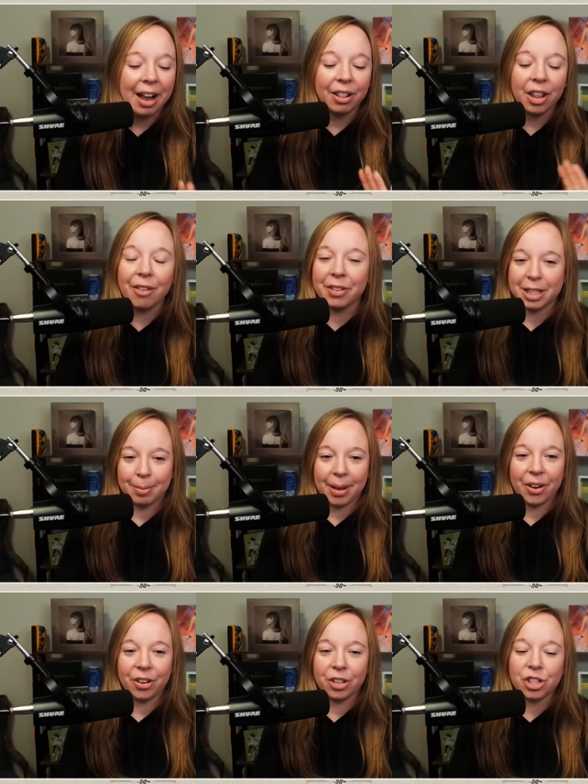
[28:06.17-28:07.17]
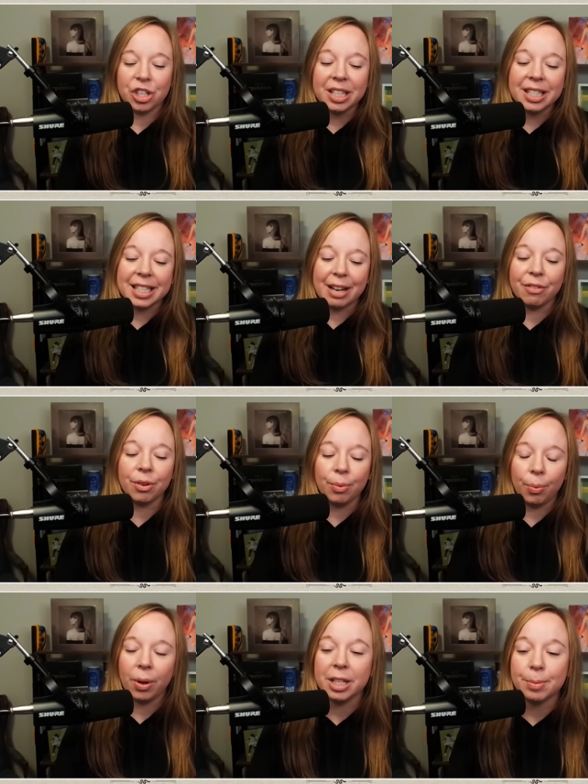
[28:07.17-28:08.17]
love this about her. She has never
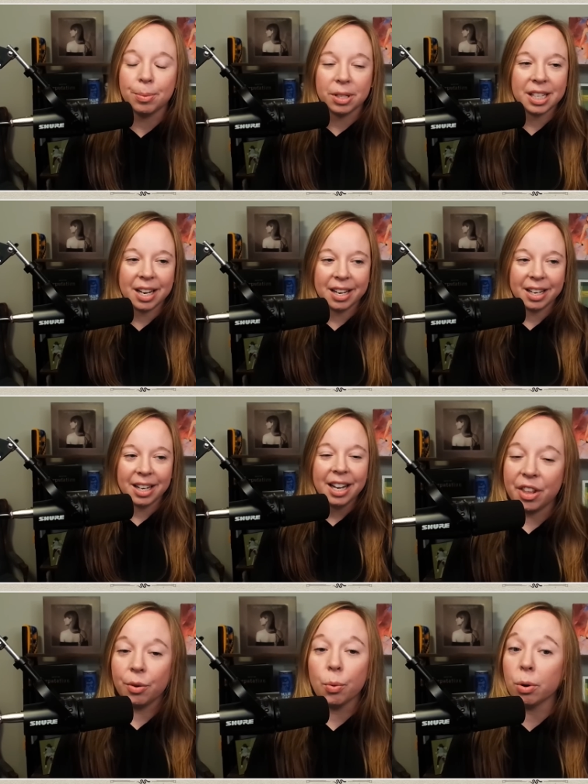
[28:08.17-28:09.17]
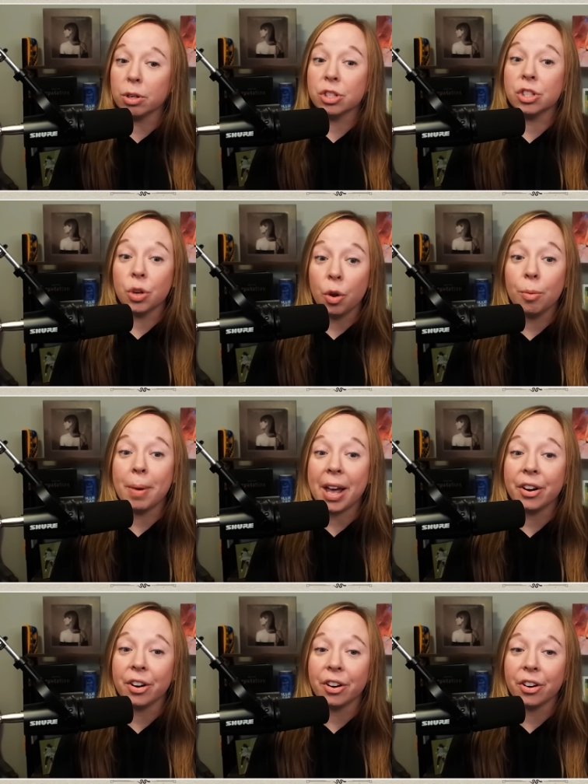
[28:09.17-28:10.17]
once pretended that awards don't
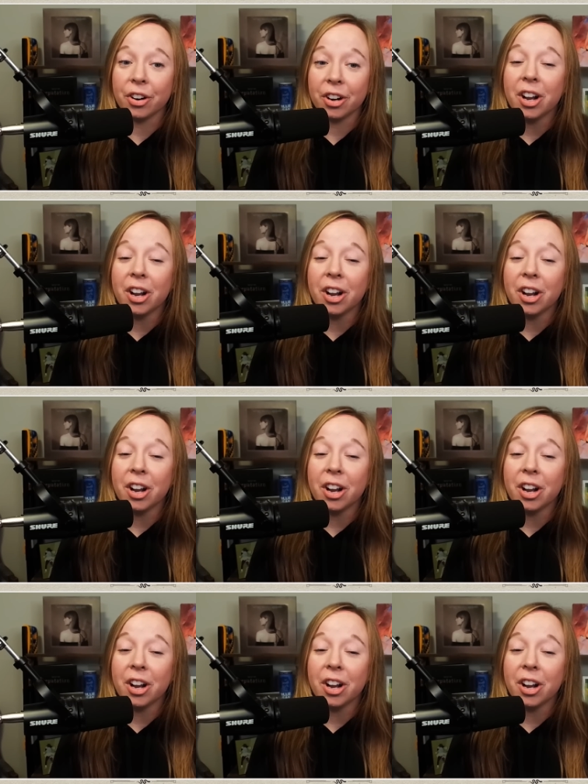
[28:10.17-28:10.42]
matter to her.